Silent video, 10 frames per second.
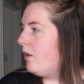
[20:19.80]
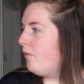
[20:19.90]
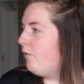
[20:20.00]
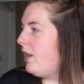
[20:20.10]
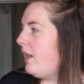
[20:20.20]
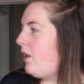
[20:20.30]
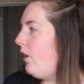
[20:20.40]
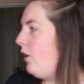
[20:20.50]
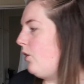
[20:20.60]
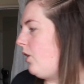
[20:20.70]
really
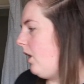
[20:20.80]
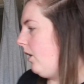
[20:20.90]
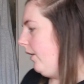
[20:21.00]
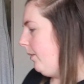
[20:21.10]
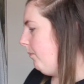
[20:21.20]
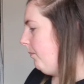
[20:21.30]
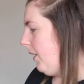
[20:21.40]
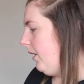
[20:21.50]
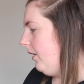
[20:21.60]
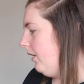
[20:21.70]
tight on time,
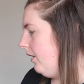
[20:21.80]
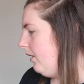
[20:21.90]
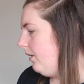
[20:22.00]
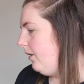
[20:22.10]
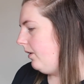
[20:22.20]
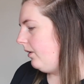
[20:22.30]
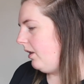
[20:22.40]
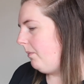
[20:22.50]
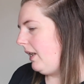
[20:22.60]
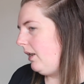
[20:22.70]
but
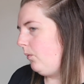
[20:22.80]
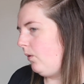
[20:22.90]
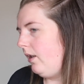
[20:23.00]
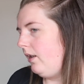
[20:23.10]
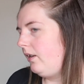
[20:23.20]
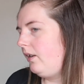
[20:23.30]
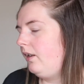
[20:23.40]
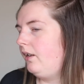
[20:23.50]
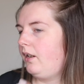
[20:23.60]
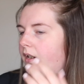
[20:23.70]
gonna make it work.
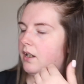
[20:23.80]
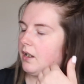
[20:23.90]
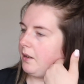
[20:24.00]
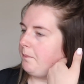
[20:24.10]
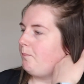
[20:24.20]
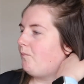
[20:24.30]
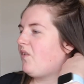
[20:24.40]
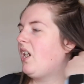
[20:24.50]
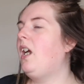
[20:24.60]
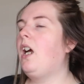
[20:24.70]
I
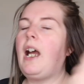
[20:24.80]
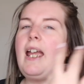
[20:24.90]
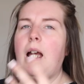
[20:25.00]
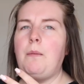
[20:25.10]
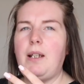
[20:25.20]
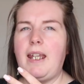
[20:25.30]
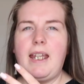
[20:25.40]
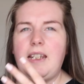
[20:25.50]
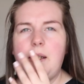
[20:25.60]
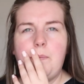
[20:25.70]
am like
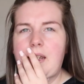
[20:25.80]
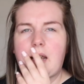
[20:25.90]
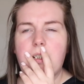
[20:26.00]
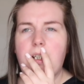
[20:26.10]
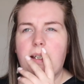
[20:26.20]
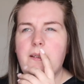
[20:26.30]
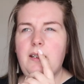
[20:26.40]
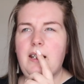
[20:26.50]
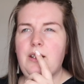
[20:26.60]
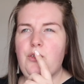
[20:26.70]
80%
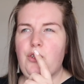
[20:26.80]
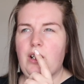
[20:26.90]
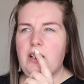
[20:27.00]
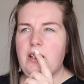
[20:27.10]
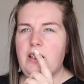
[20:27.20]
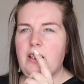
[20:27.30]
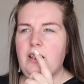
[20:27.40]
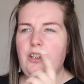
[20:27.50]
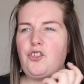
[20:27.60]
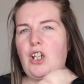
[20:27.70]
done. It's just
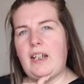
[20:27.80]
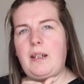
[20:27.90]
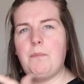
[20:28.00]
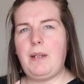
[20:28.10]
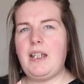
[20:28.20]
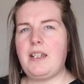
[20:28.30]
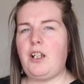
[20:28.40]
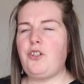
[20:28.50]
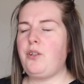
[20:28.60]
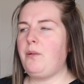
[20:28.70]
the check-in bits.
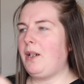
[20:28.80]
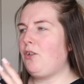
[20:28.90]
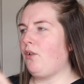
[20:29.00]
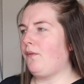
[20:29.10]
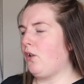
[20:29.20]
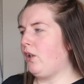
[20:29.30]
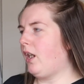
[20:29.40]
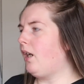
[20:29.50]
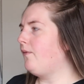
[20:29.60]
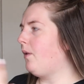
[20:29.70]
I just want to make sure I've got
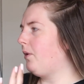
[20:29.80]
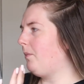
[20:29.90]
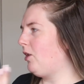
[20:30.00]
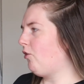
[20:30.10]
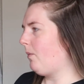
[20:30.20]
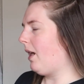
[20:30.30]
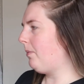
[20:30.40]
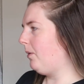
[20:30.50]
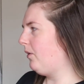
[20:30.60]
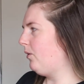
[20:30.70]
enough. I want to make sure I'm
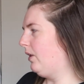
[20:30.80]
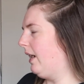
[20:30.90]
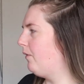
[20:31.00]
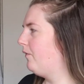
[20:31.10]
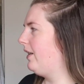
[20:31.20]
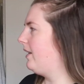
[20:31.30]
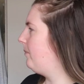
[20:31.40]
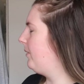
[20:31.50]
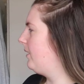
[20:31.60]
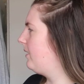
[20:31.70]
happy with all the outfits,
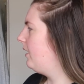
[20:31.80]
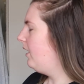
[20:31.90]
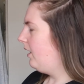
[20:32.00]
because